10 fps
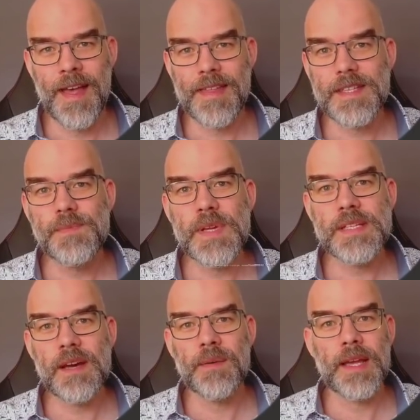This means
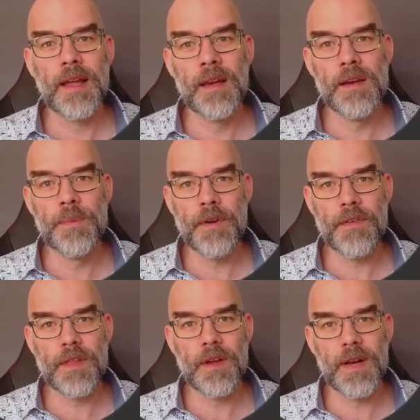that we can loop
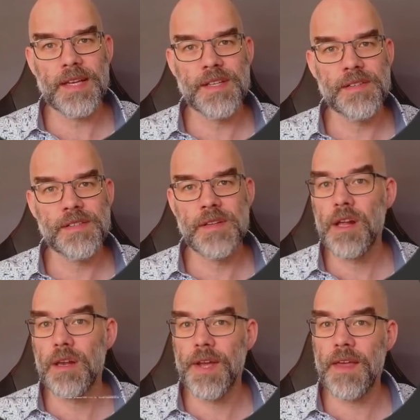over the collections,
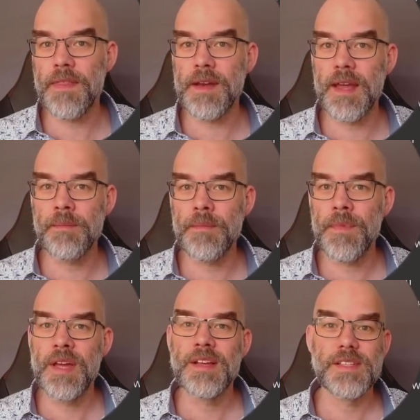look at their name,
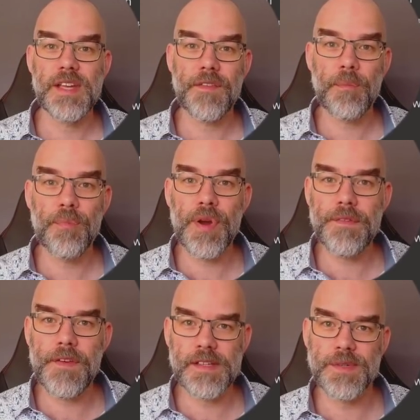see if they're
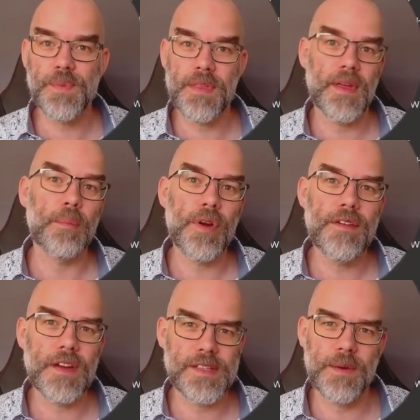prefixed with that
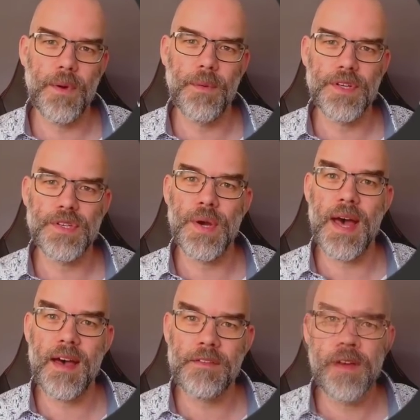prefix that we wanted to
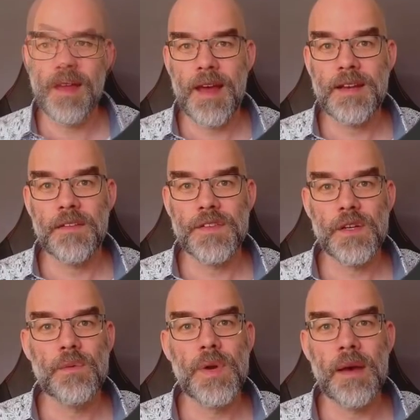have, and if
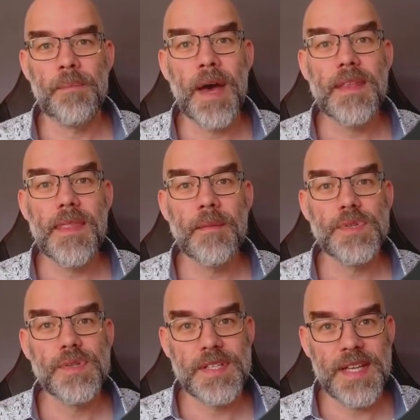so, we append them
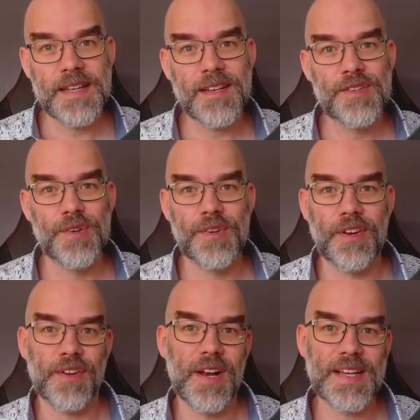to the
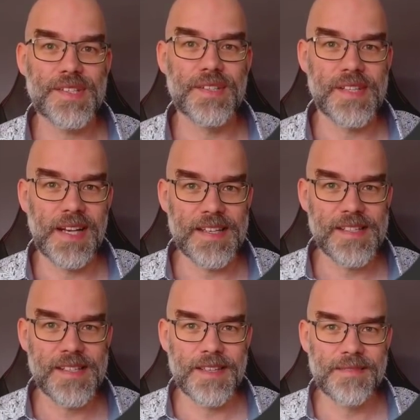data2.collections
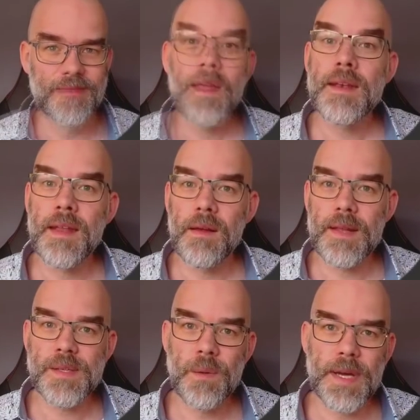list. Now
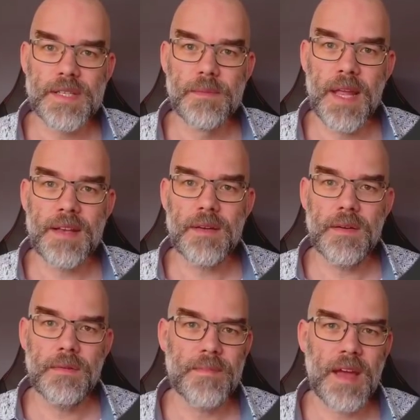let's go back to
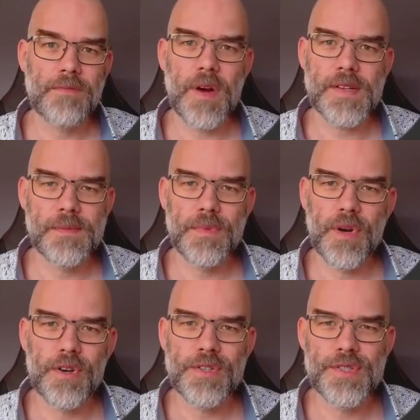Blender and write some
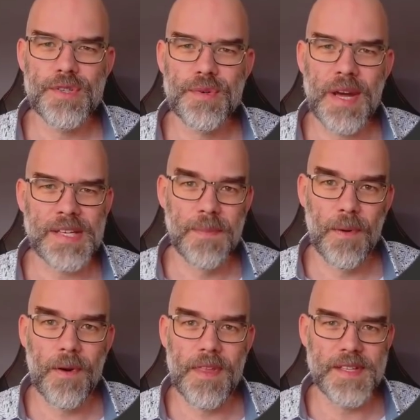code to
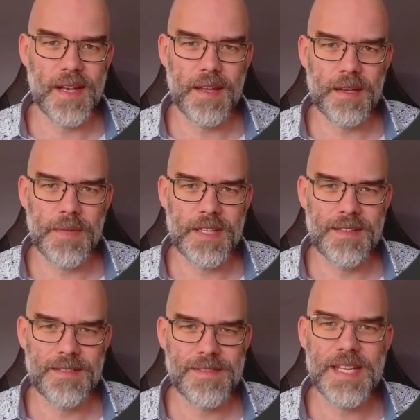explore this a little bit
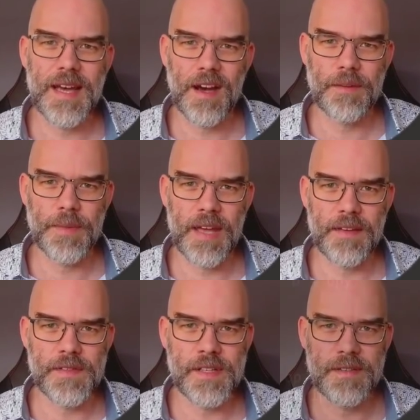and see how it
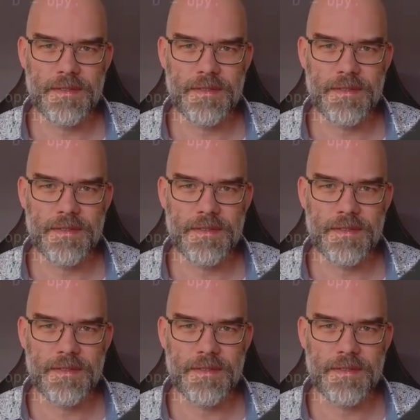behaves.